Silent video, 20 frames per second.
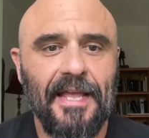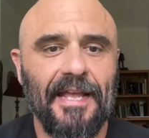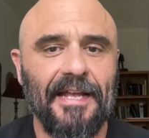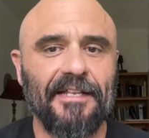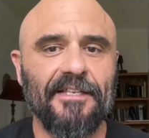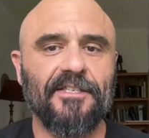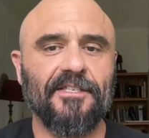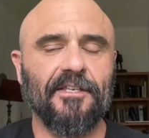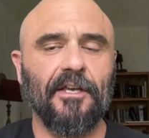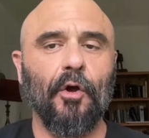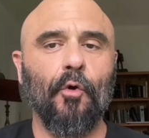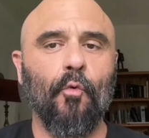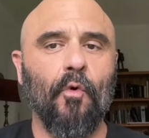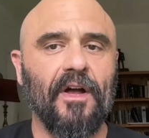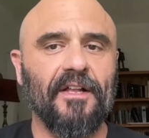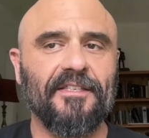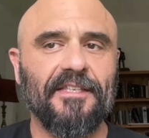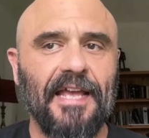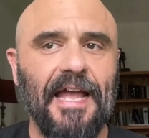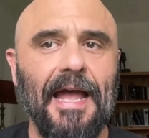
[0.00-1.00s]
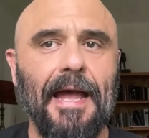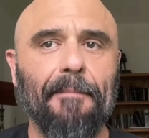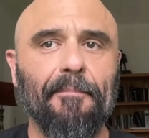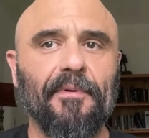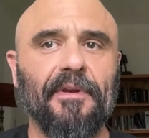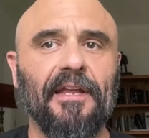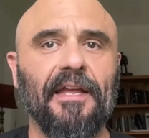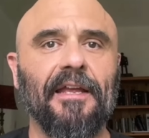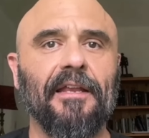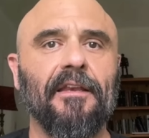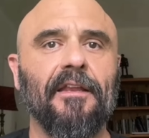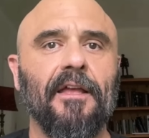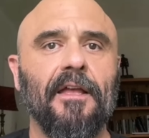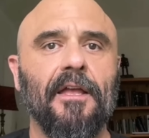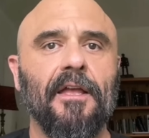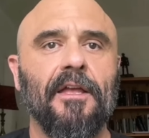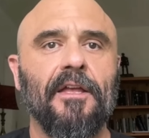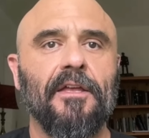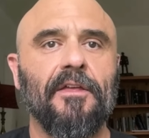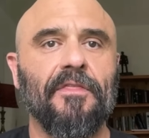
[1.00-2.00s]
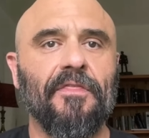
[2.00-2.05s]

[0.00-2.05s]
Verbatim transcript: And so what's happening